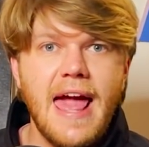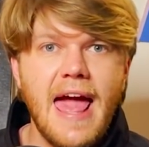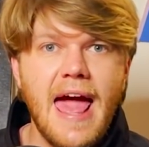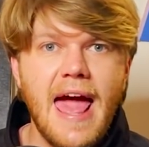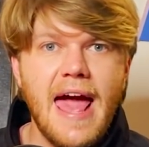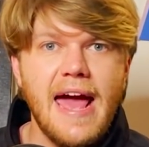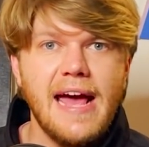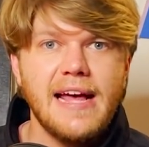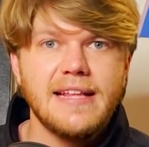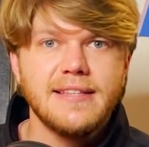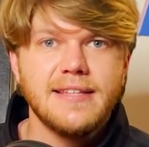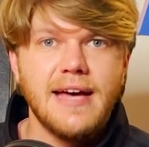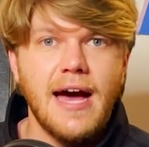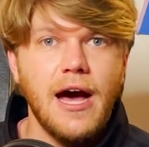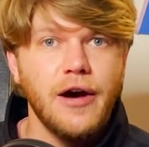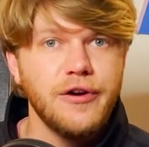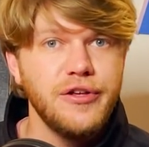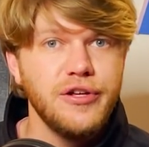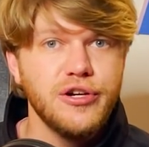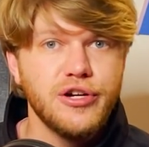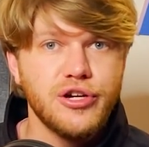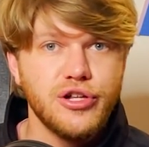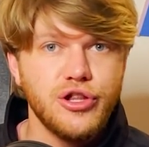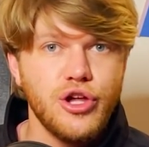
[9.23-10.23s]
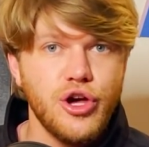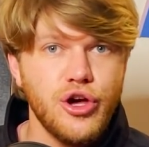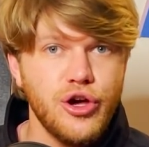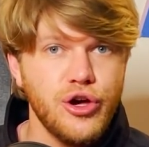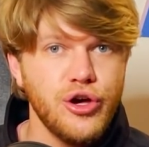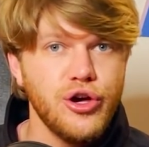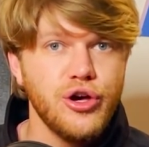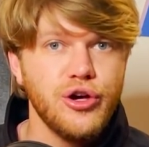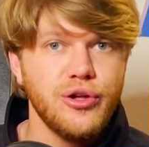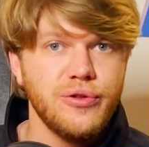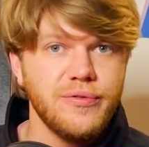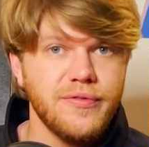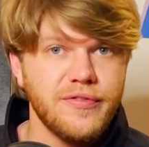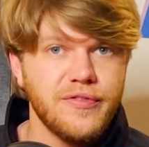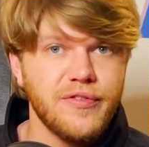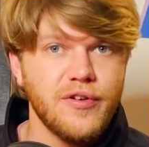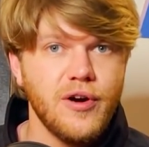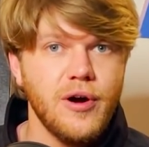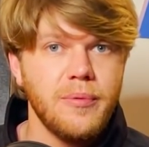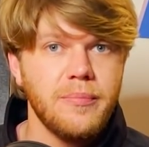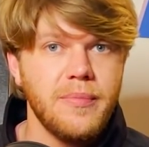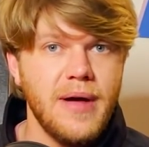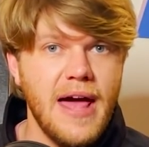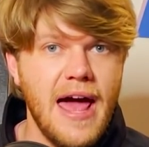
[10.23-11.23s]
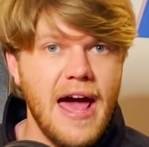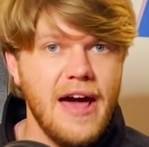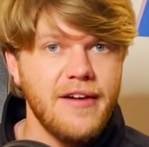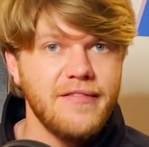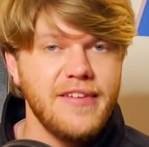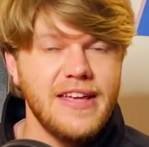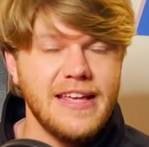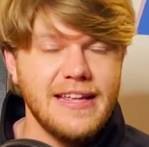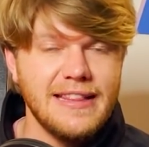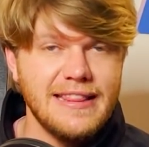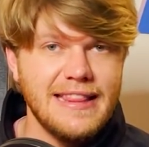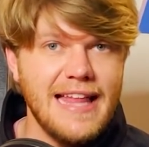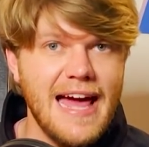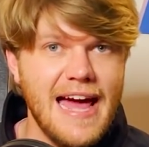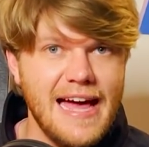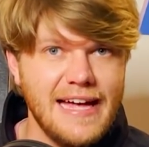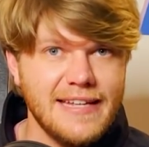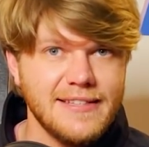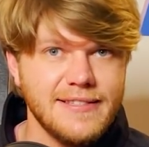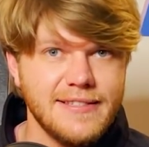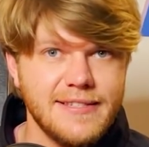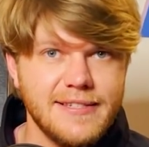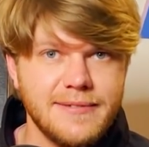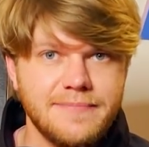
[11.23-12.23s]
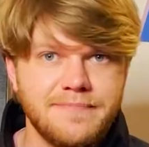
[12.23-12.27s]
and how you can earn from having land.